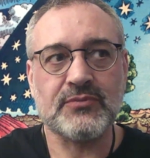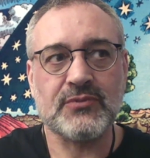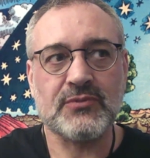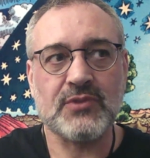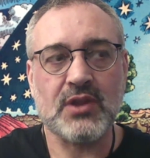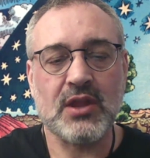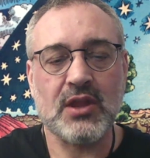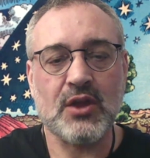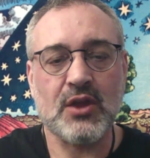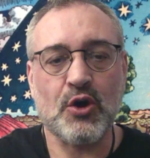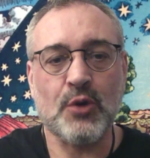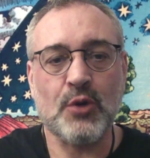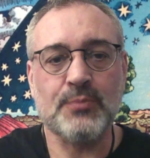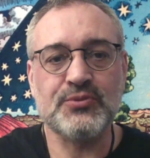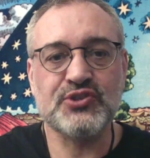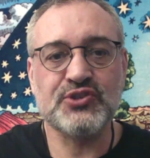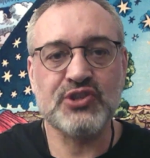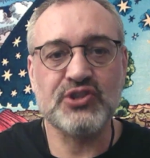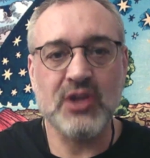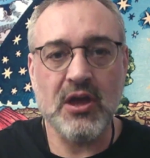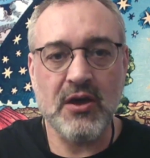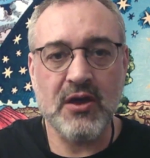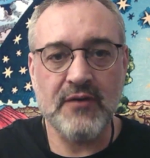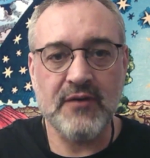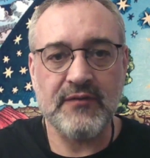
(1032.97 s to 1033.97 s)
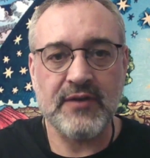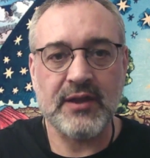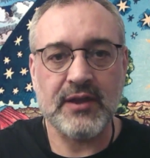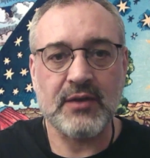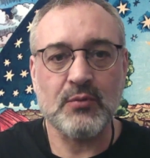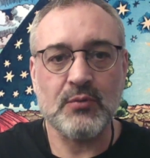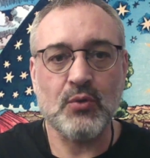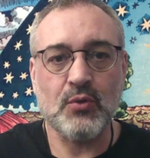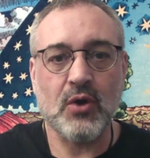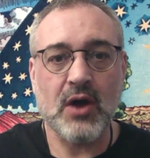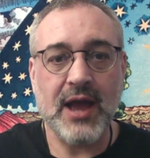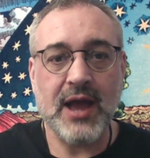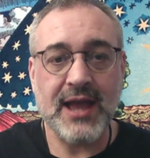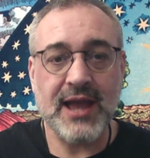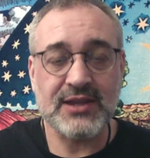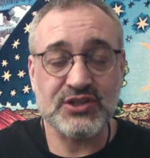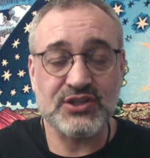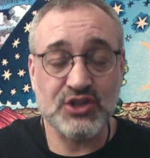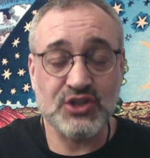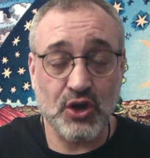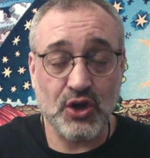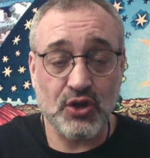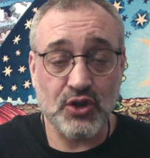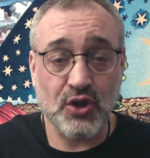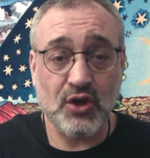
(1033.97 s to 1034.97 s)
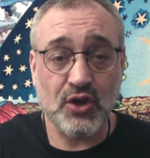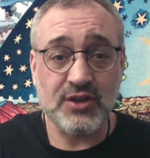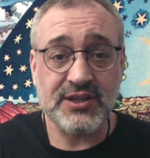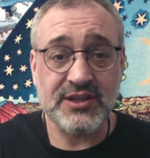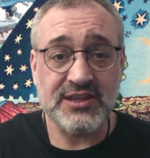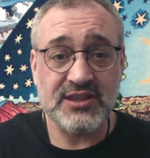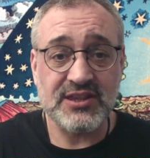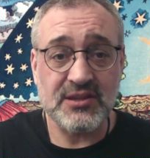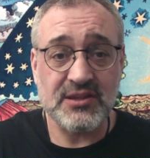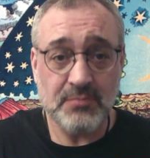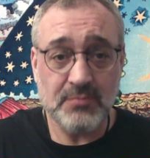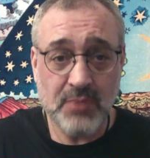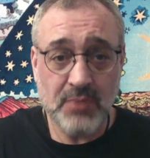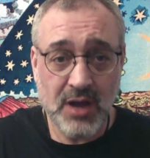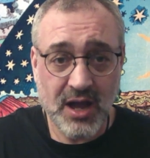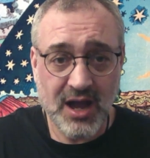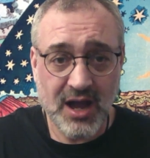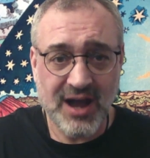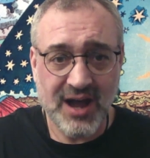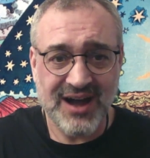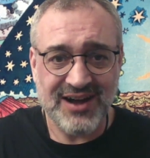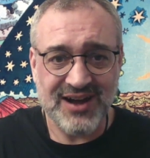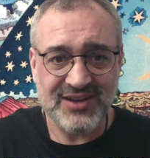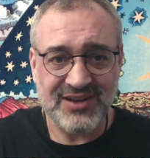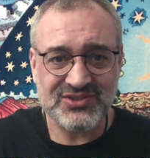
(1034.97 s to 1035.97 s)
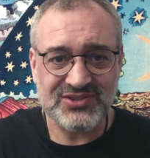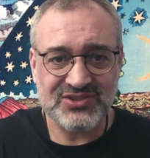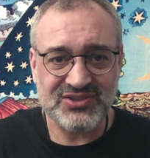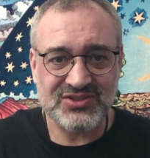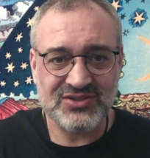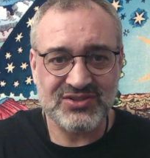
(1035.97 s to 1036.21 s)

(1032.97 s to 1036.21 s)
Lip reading: observing what has gone on in the past